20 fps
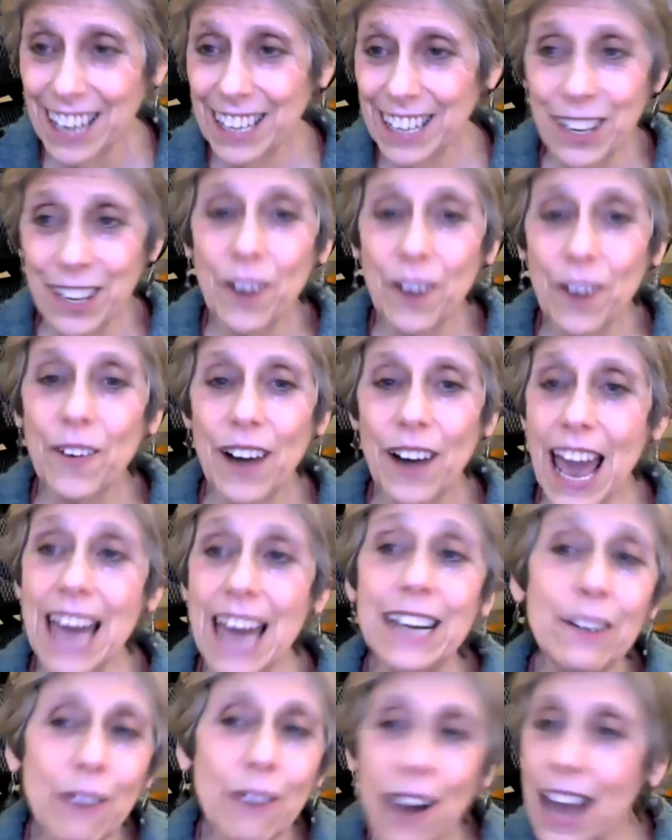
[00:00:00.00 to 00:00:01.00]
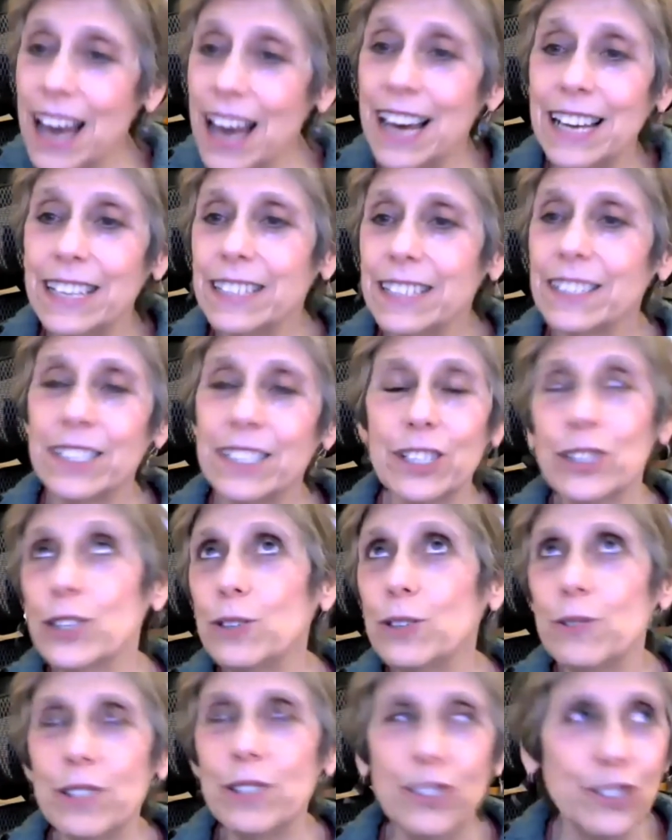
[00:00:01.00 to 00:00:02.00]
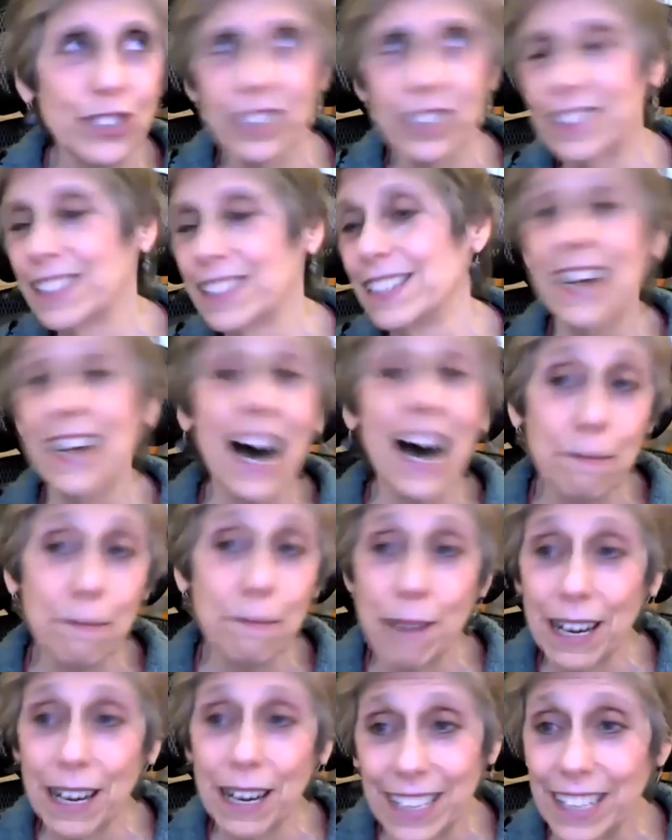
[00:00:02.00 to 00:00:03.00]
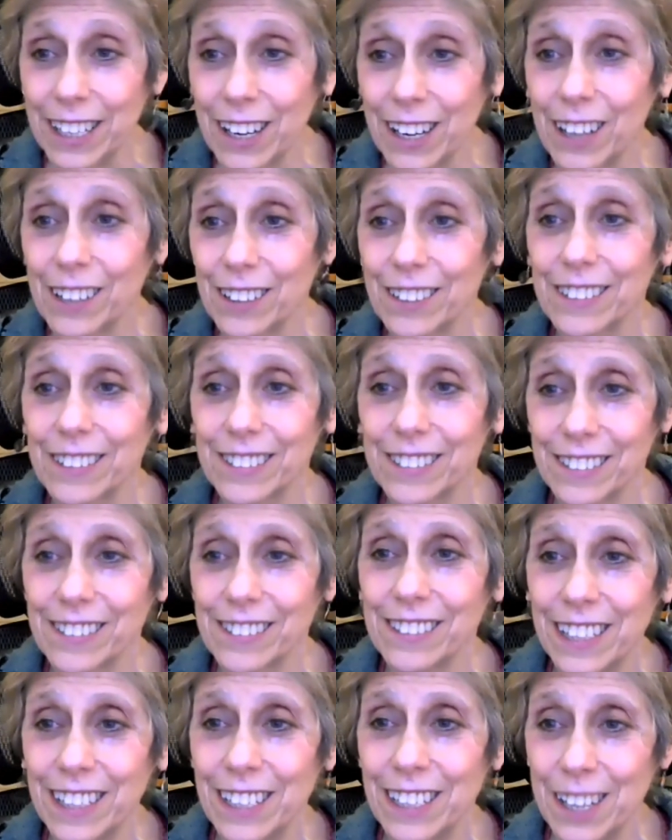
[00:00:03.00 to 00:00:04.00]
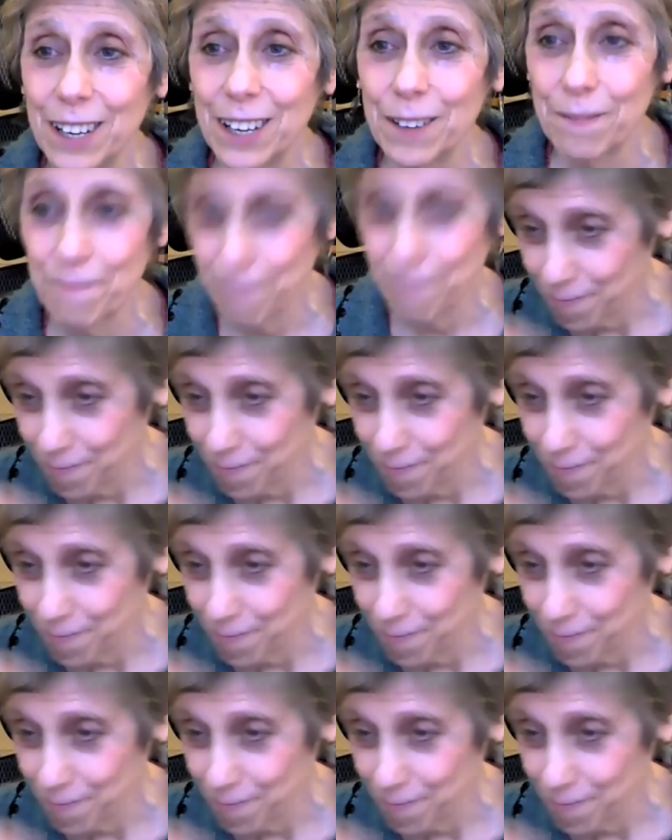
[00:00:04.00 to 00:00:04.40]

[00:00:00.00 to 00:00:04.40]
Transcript: you know and and the two is just not about ego you know